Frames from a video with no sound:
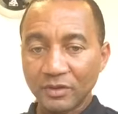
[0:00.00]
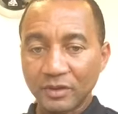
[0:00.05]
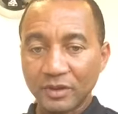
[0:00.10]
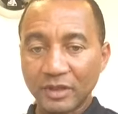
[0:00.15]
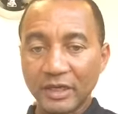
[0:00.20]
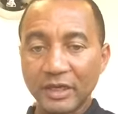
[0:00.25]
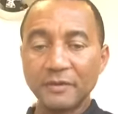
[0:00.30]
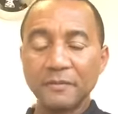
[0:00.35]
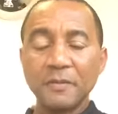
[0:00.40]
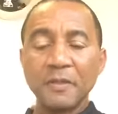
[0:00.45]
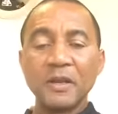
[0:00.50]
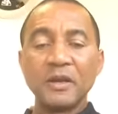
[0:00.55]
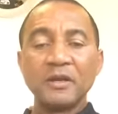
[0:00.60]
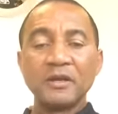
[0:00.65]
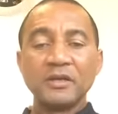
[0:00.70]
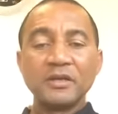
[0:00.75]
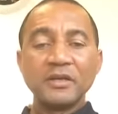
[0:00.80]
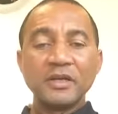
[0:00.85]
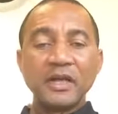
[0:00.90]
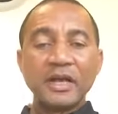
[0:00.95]
Okay?
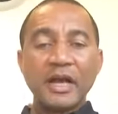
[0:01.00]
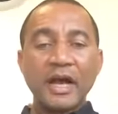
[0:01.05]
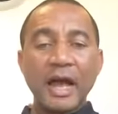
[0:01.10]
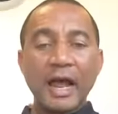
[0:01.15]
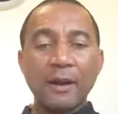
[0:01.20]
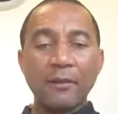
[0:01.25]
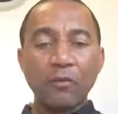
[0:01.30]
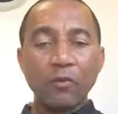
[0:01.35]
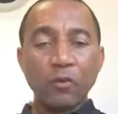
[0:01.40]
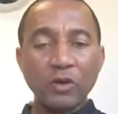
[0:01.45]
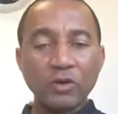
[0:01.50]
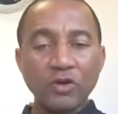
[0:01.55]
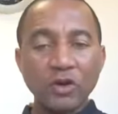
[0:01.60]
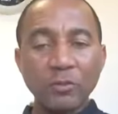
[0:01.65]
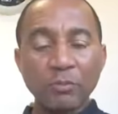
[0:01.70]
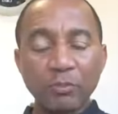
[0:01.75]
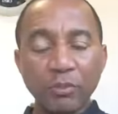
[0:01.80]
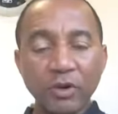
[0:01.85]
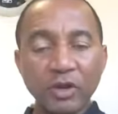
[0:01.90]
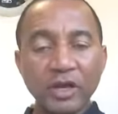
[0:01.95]
And what your
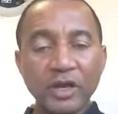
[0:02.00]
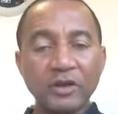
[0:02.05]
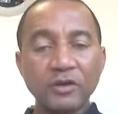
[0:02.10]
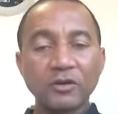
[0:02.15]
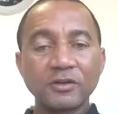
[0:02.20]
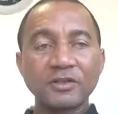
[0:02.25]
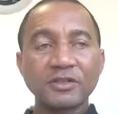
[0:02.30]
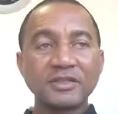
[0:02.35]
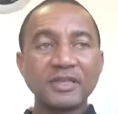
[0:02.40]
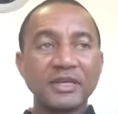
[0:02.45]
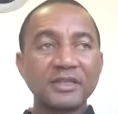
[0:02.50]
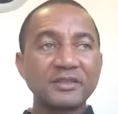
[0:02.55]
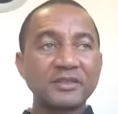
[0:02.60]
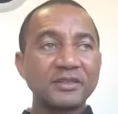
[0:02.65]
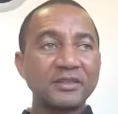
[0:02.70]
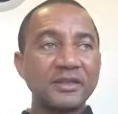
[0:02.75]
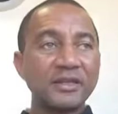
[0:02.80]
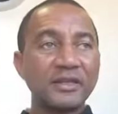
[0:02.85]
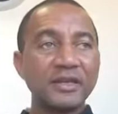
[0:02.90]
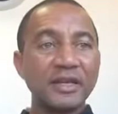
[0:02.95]
employer does is that
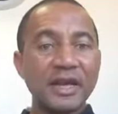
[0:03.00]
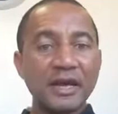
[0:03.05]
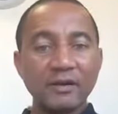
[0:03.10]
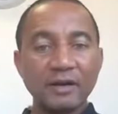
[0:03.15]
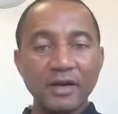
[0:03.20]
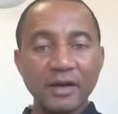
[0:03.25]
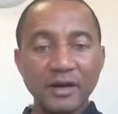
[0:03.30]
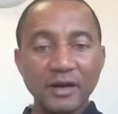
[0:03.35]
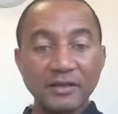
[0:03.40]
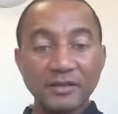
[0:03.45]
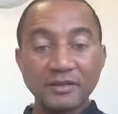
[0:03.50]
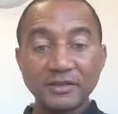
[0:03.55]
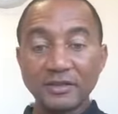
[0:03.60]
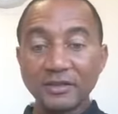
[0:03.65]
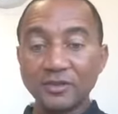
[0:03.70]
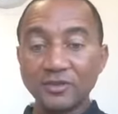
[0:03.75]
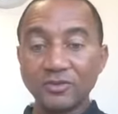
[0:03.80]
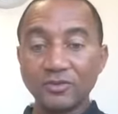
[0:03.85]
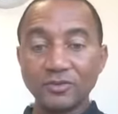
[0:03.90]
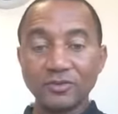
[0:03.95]
they now
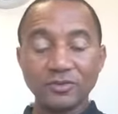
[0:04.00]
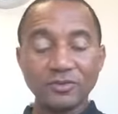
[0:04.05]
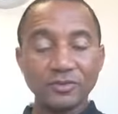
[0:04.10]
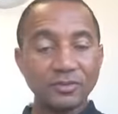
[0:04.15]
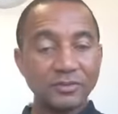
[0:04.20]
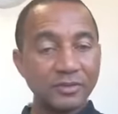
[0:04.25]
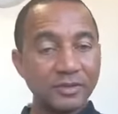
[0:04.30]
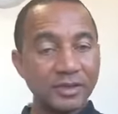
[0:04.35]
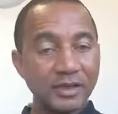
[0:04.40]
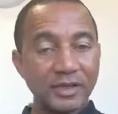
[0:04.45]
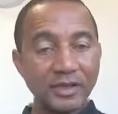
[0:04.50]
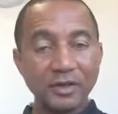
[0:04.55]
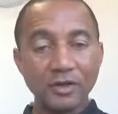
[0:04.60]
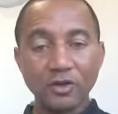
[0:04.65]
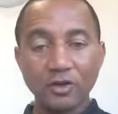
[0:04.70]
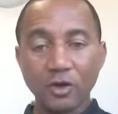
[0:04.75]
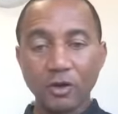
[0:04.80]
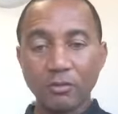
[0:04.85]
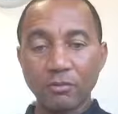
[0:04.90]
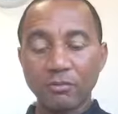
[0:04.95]
guarantee you
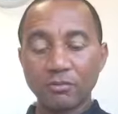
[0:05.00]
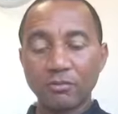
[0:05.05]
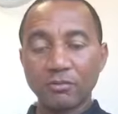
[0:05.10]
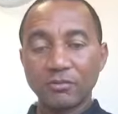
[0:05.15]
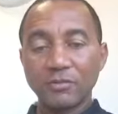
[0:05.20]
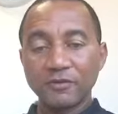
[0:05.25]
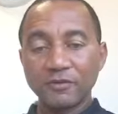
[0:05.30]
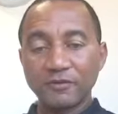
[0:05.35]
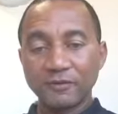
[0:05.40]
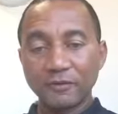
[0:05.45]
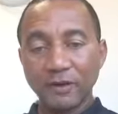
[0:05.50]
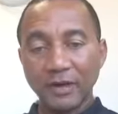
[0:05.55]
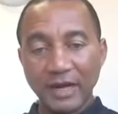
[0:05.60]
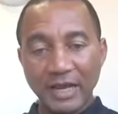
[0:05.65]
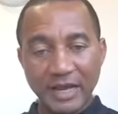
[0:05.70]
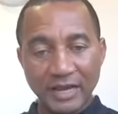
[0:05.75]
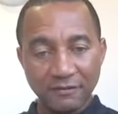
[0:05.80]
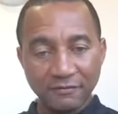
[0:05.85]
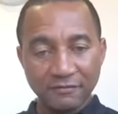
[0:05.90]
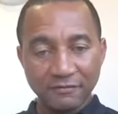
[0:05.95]
income for
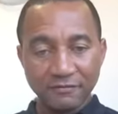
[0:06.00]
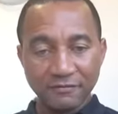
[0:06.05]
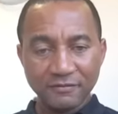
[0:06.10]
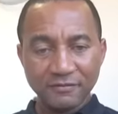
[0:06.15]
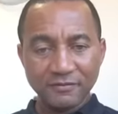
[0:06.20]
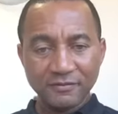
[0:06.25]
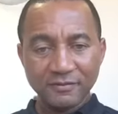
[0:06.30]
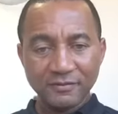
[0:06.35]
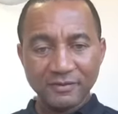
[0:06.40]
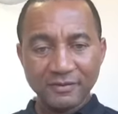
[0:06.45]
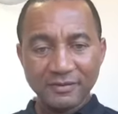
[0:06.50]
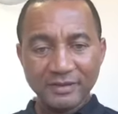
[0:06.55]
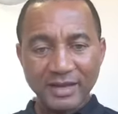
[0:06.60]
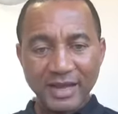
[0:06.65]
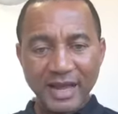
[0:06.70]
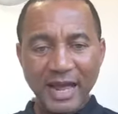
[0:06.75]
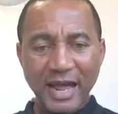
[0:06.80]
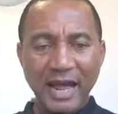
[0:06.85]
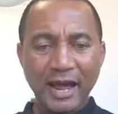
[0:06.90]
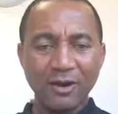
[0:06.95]
life.
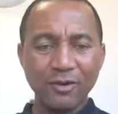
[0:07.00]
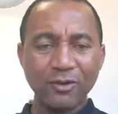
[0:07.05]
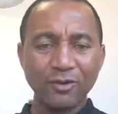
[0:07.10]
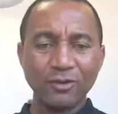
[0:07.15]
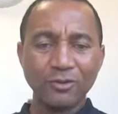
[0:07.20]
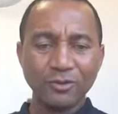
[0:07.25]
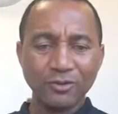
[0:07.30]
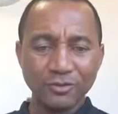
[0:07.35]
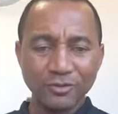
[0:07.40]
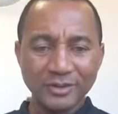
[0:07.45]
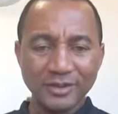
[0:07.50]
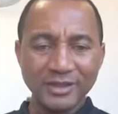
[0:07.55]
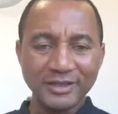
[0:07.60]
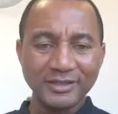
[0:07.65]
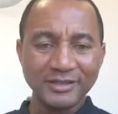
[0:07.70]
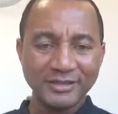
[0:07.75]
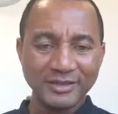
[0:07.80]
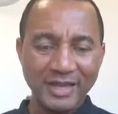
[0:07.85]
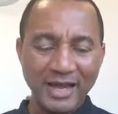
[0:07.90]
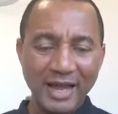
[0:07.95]
How good
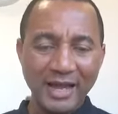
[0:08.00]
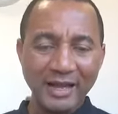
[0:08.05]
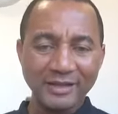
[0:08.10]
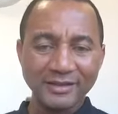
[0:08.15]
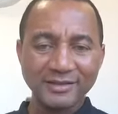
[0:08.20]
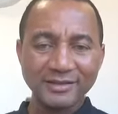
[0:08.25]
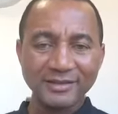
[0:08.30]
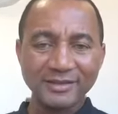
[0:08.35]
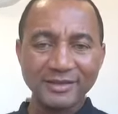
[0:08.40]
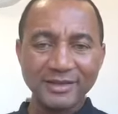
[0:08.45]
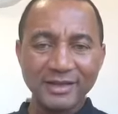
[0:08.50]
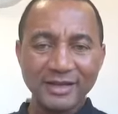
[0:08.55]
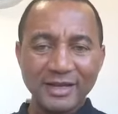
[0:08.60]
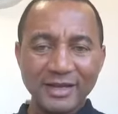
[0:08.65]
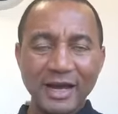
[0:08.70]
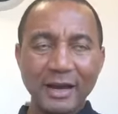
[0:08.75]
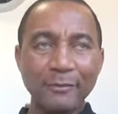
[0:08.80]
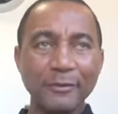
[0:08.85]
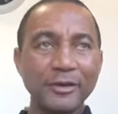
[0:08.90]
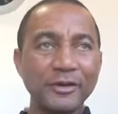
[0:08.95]
is that?
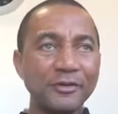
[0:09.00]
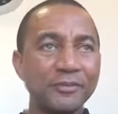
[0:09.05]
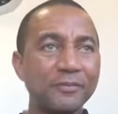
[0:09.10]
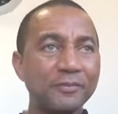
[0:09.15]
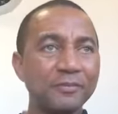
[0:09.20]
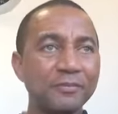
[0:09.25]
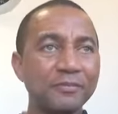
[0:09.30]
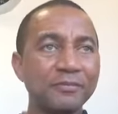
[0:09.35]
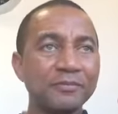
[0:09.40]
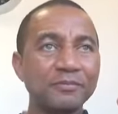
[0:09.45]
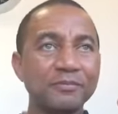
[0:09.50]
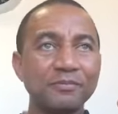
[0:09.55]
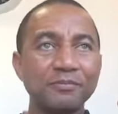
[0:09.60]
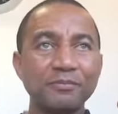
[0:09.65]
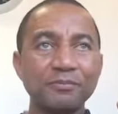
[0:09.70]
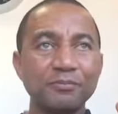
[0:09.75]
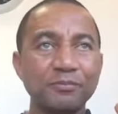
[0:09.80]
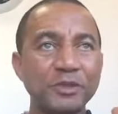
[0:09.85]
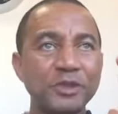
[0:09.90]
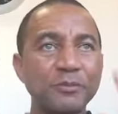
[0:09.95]
I mean,
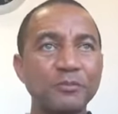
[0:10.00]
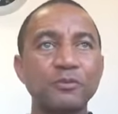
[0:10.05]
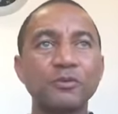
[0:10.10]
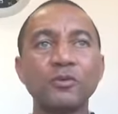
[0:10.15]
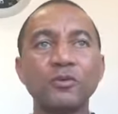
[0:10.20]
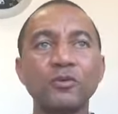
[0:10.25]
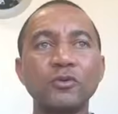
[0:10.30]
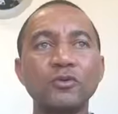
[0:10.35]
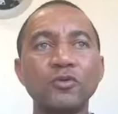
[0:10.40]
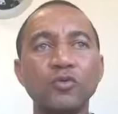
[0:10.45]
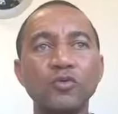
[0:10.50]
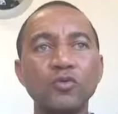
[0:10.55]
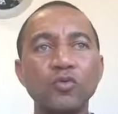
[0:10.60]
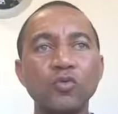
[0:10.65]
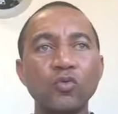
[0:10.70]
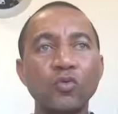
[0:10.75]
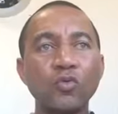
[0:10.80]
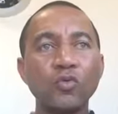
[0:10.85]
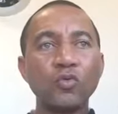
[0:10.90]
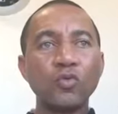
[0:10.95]
people
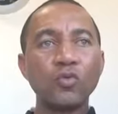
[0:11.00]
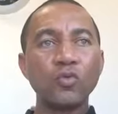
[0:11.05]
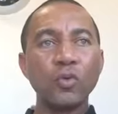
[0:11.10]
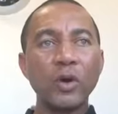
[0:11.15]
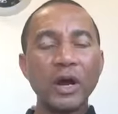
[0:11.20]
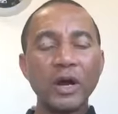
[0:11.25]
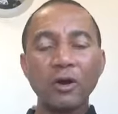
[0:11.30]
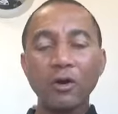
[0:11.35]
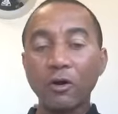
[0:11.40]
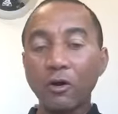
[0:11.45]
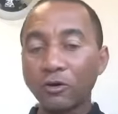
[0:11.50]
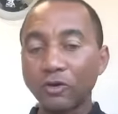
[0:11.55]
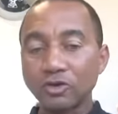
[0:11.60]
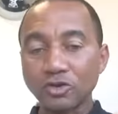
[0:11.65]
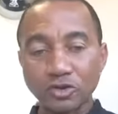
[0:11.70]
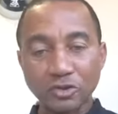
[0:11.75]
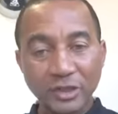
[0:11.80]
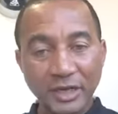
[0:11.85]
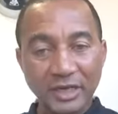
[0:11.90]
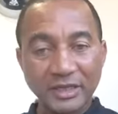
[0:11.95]
who were
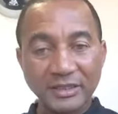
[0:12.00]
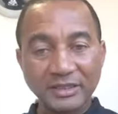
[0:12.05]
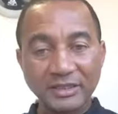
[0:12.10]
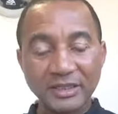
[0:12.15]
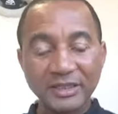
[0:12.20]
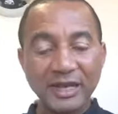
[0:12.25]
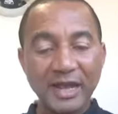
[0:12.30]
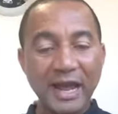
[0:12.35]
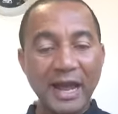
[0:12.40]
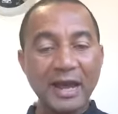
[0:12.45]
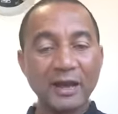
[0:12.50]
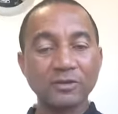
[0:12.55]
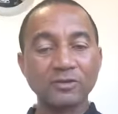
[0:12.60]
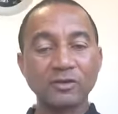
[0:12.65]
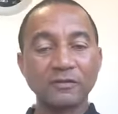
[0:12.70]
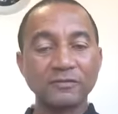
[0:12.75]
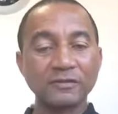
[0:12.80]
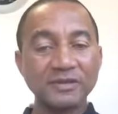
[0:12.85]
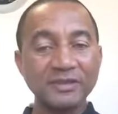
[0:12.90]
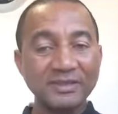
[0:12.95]
contracted out
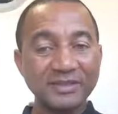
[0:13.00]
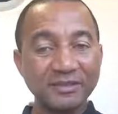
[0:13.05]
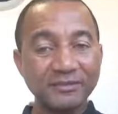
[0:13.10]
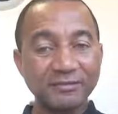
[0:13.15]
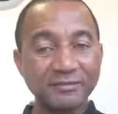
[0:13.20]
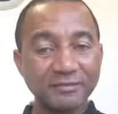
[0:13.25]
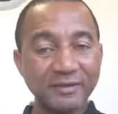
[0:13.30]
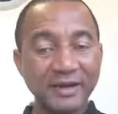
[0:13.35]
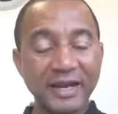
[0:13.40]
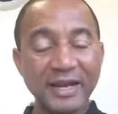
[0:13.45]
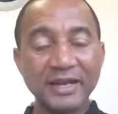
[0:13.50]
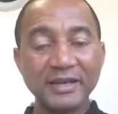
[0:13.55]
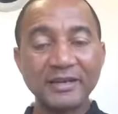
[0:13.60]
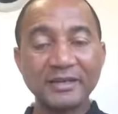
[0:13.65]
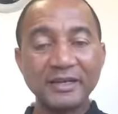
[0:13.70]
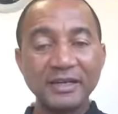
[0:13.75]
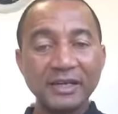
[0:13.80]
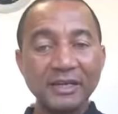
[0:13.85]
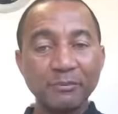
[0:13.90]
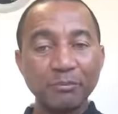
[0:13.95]
of this
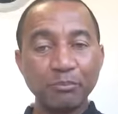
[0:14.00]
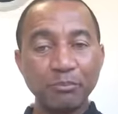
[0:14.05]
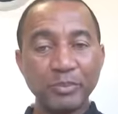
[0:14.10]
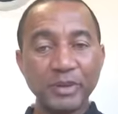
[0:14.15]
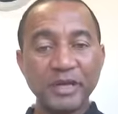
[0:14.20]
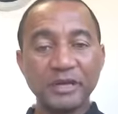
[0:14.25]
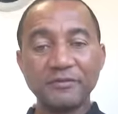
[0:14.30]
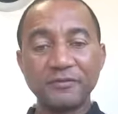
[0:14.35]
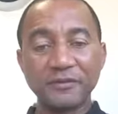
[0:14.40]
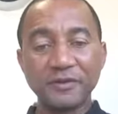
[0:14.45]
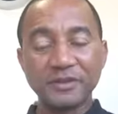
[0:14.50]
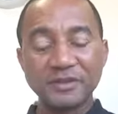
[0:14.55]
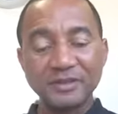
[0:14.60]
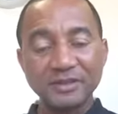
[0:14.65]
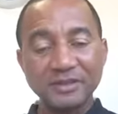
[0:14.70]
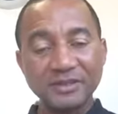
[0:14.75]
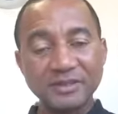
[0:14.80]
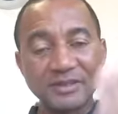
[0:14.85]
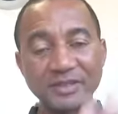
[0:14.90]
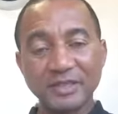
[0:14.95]
defined benefit
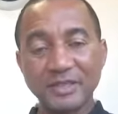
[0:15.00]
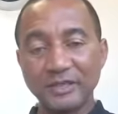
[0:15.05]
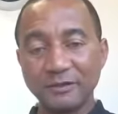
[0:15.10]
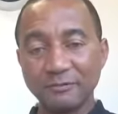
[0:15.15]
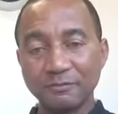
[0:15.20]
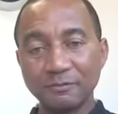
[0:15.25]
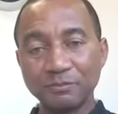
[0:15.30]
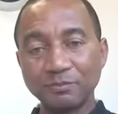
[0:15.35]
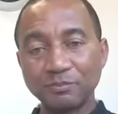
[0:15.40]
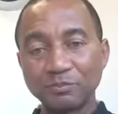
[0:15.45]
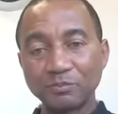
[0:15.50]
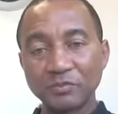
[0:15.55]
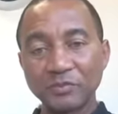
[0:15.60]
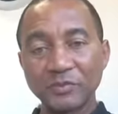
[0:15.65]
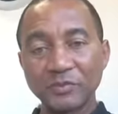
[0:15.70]
scheme